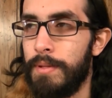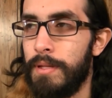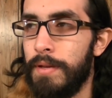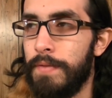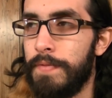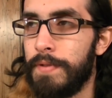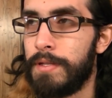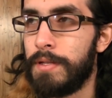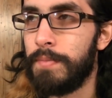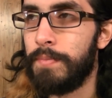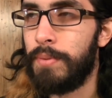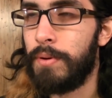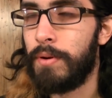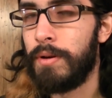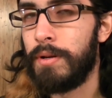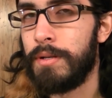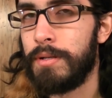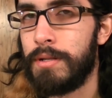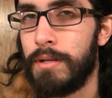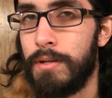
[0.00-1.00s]
believe it's
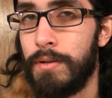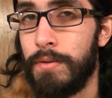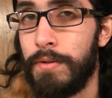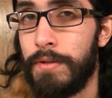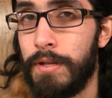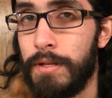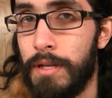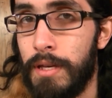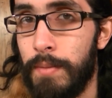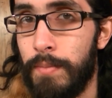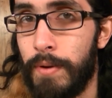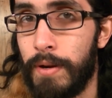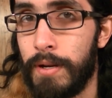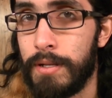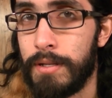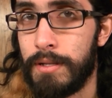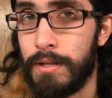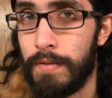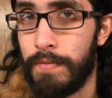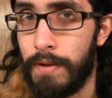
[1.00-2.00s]
important to do thinky
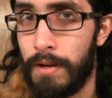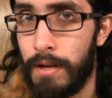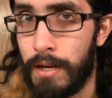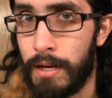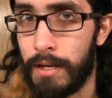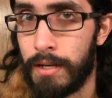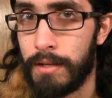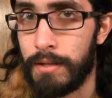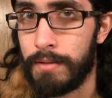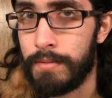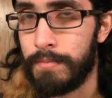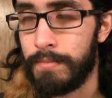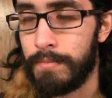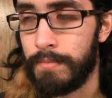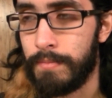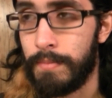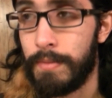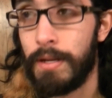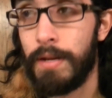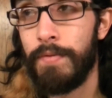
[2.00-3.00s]
brain stuff a lot.
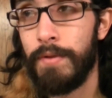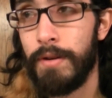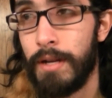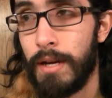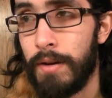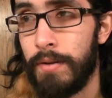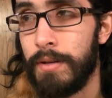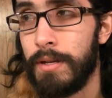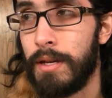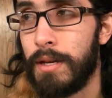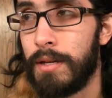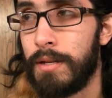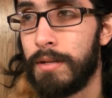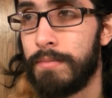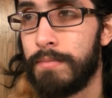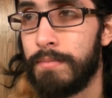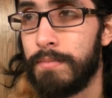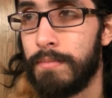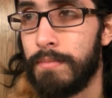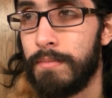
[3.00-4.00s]
But every now and
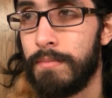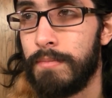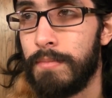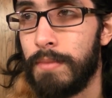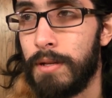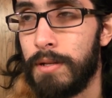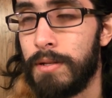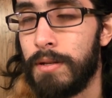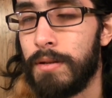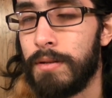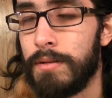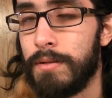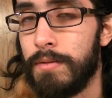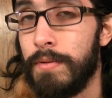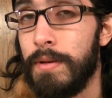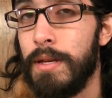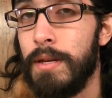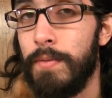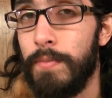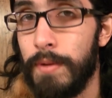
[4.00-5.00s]
again, it's
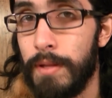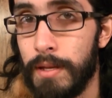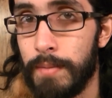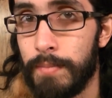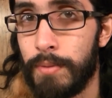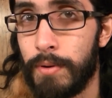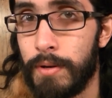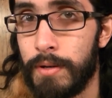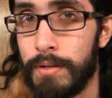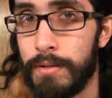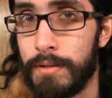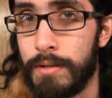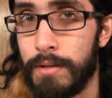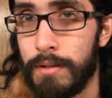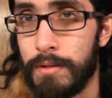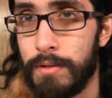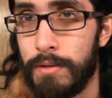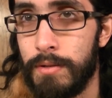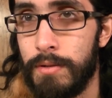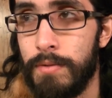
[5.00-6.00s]
also equally
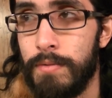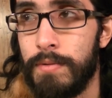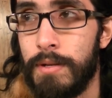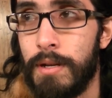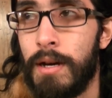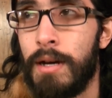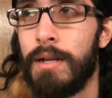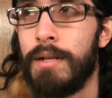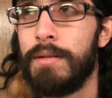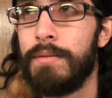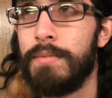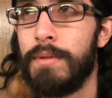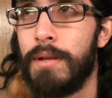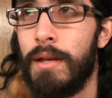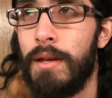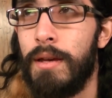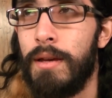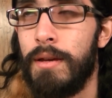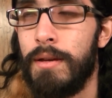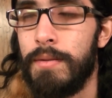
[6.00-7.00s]
important to do
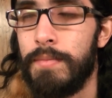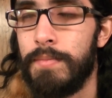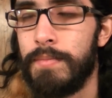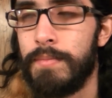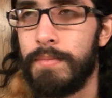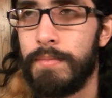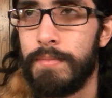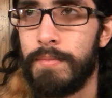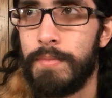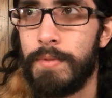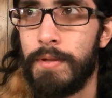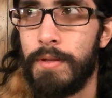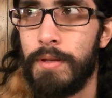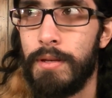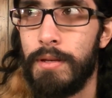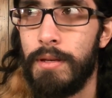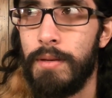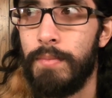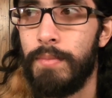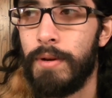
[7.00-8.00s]
not
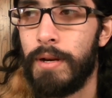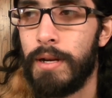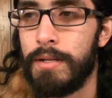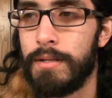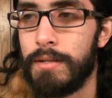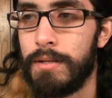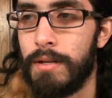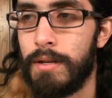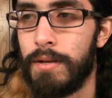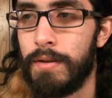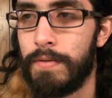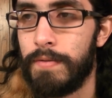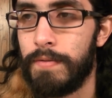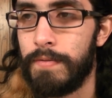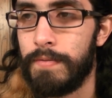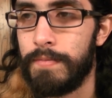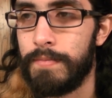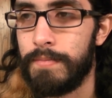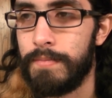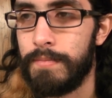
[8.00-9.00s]
thinky brain stuff.